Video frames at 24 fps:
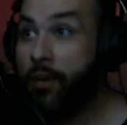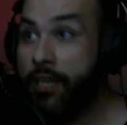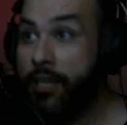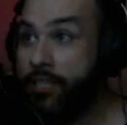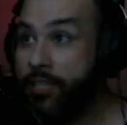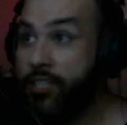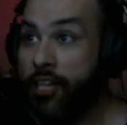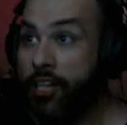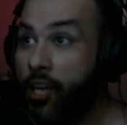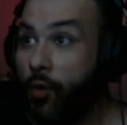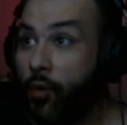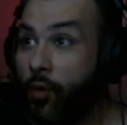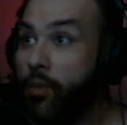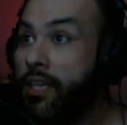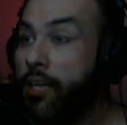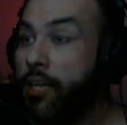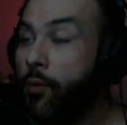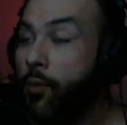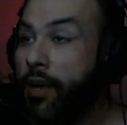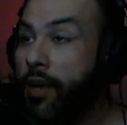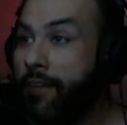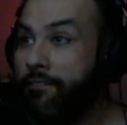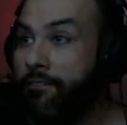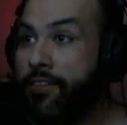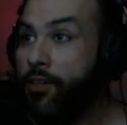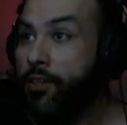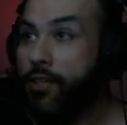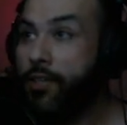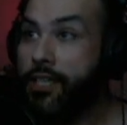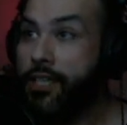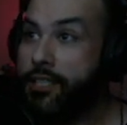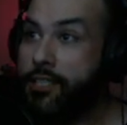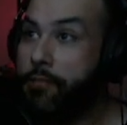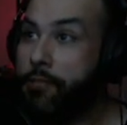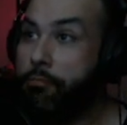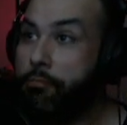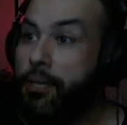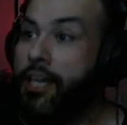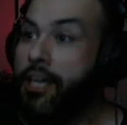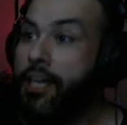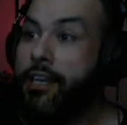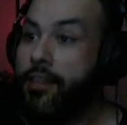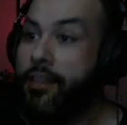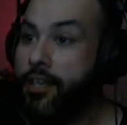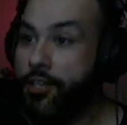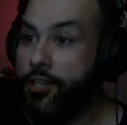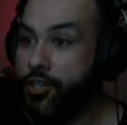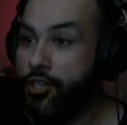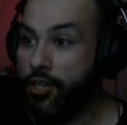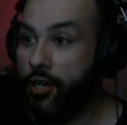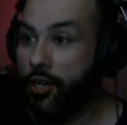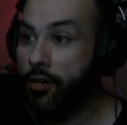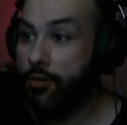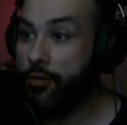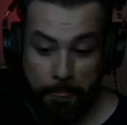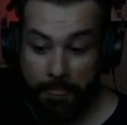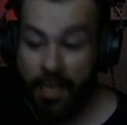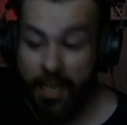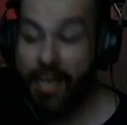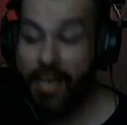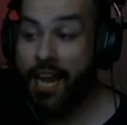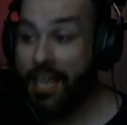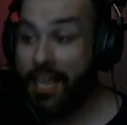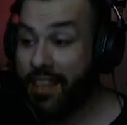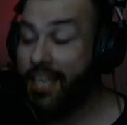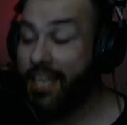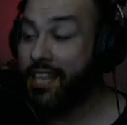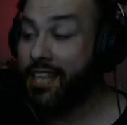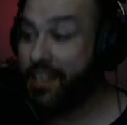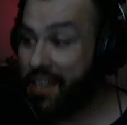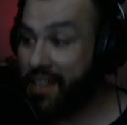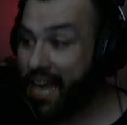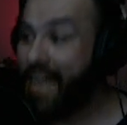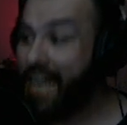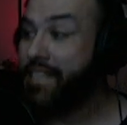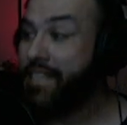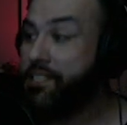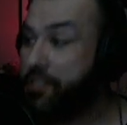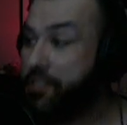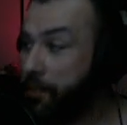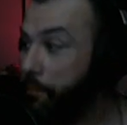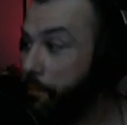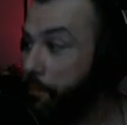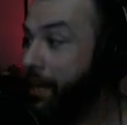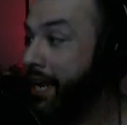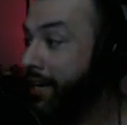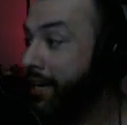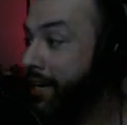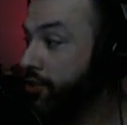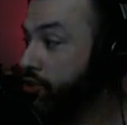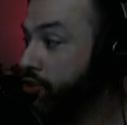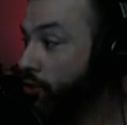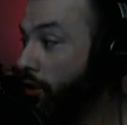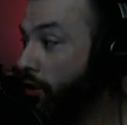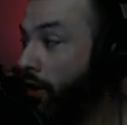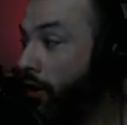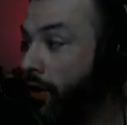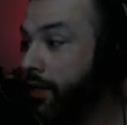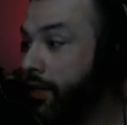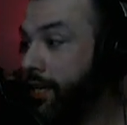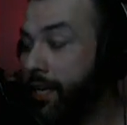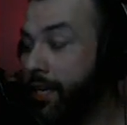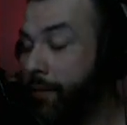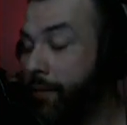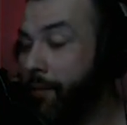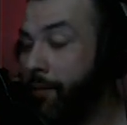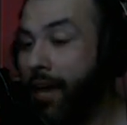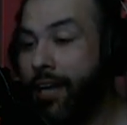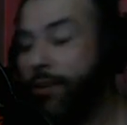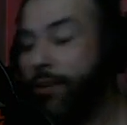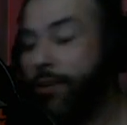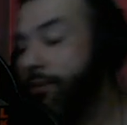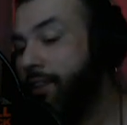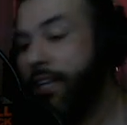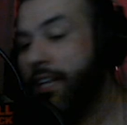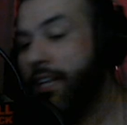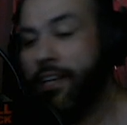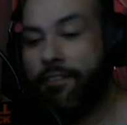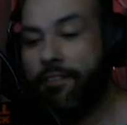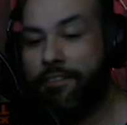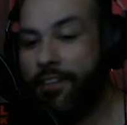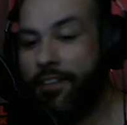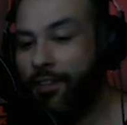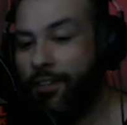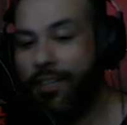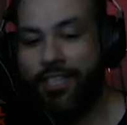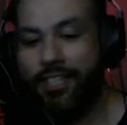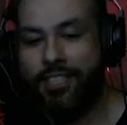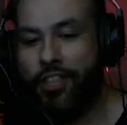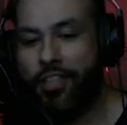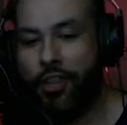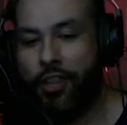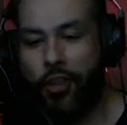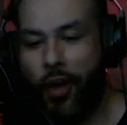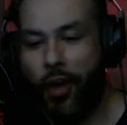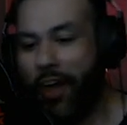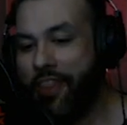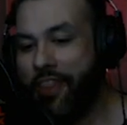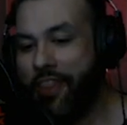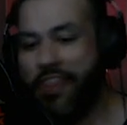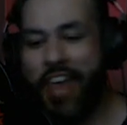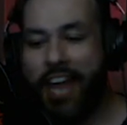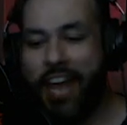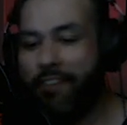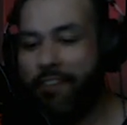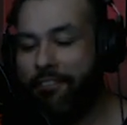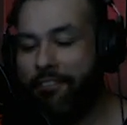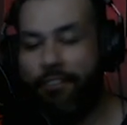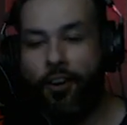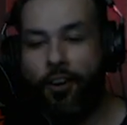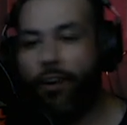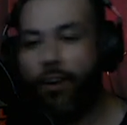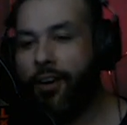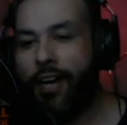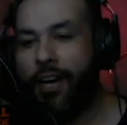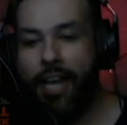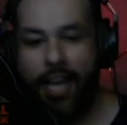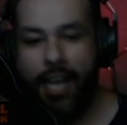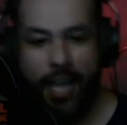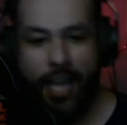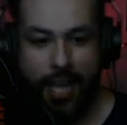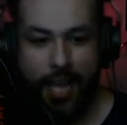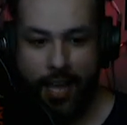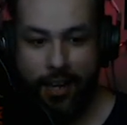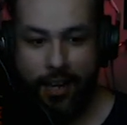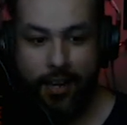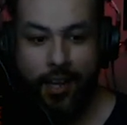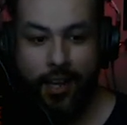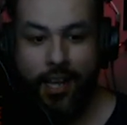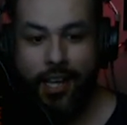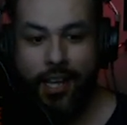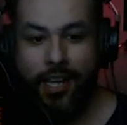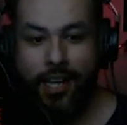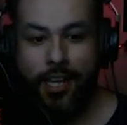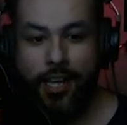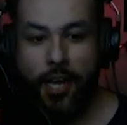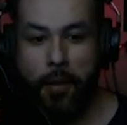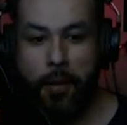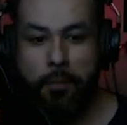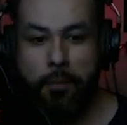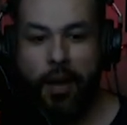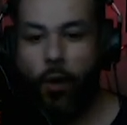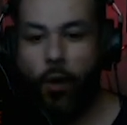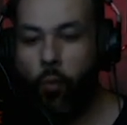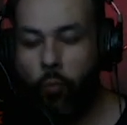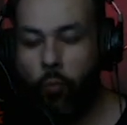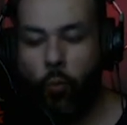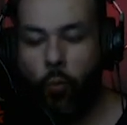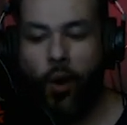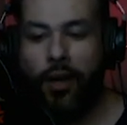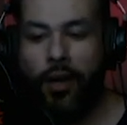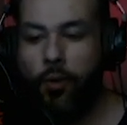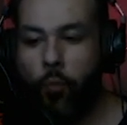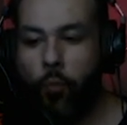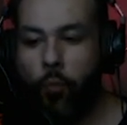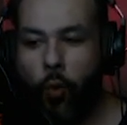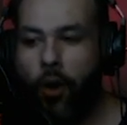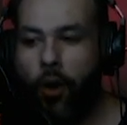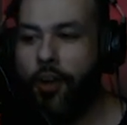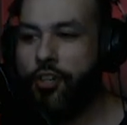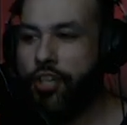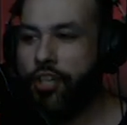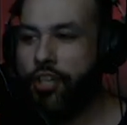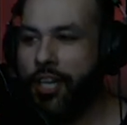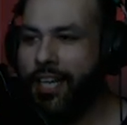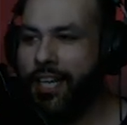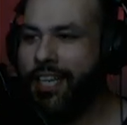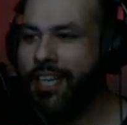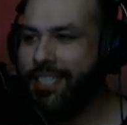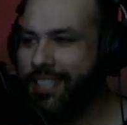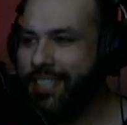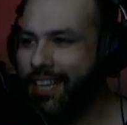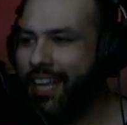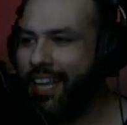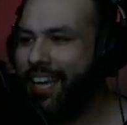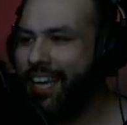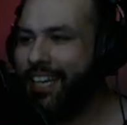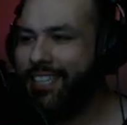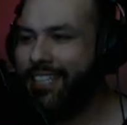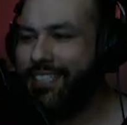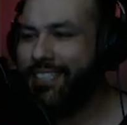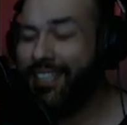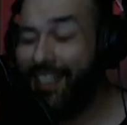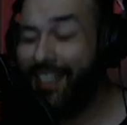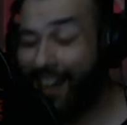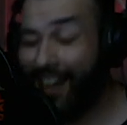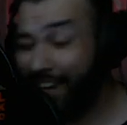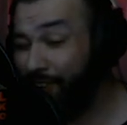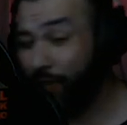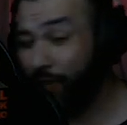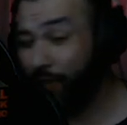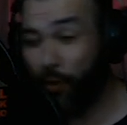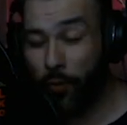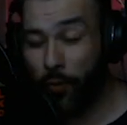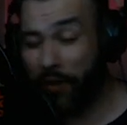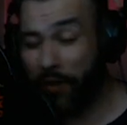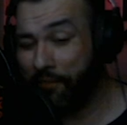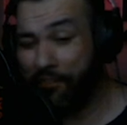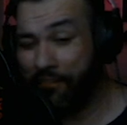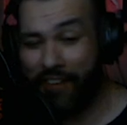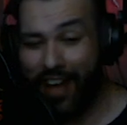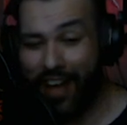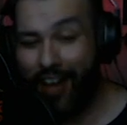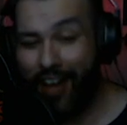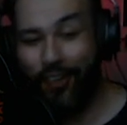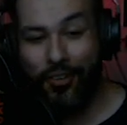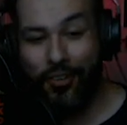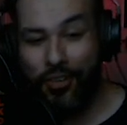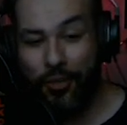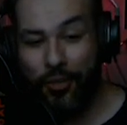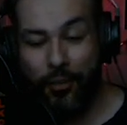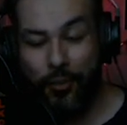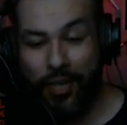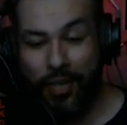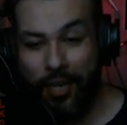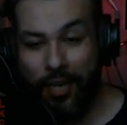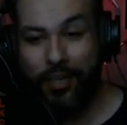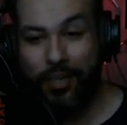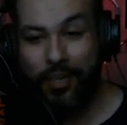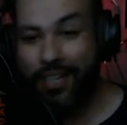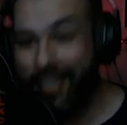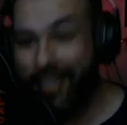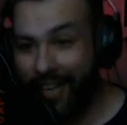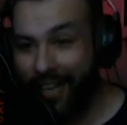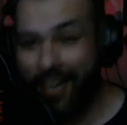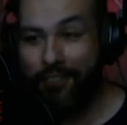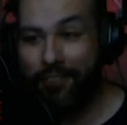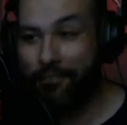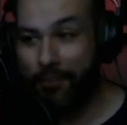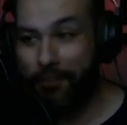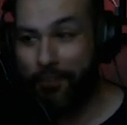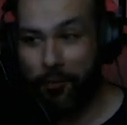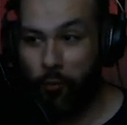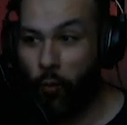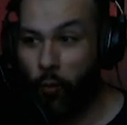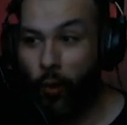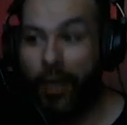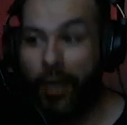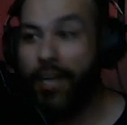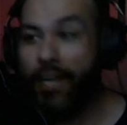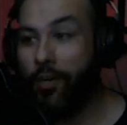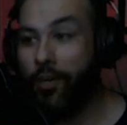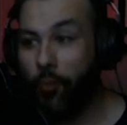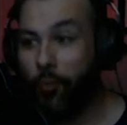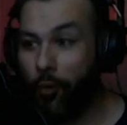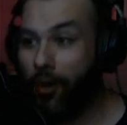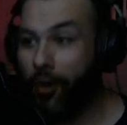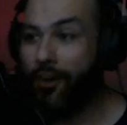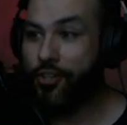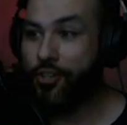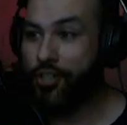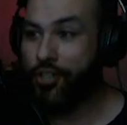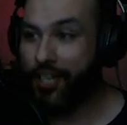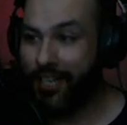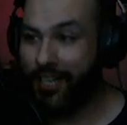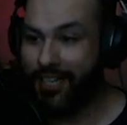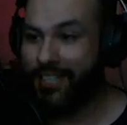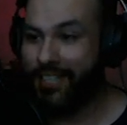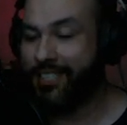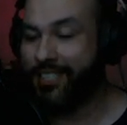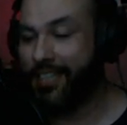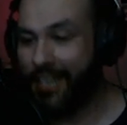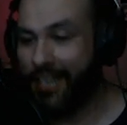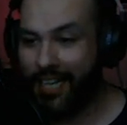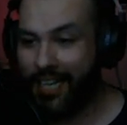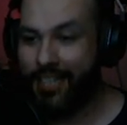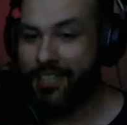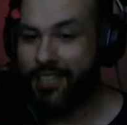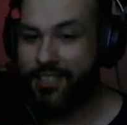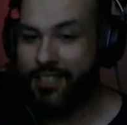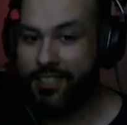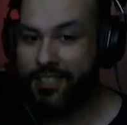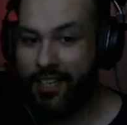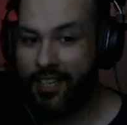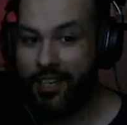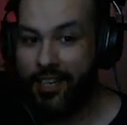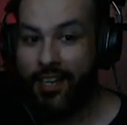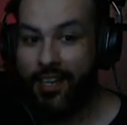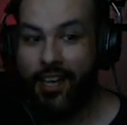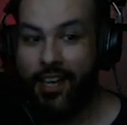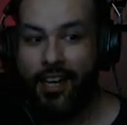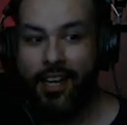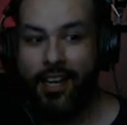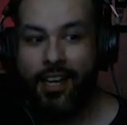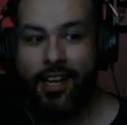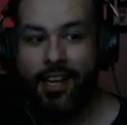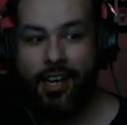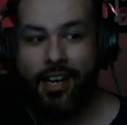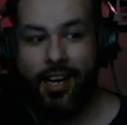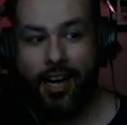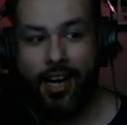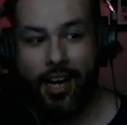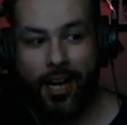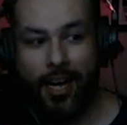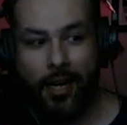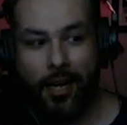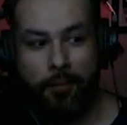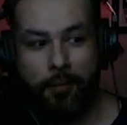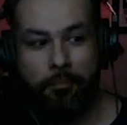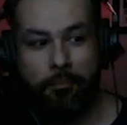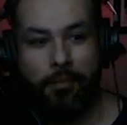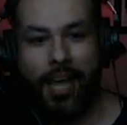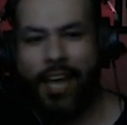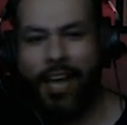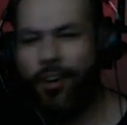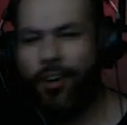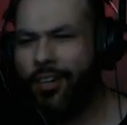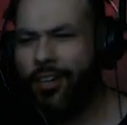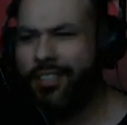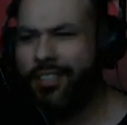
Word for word: is the only way Phil gets to play these shows. And I think that's the main draw to him. I don't think Phil has thought that far ahead about whitewashing his legacy. I don't know what value he would get from whitewashing his legacy. Um, and on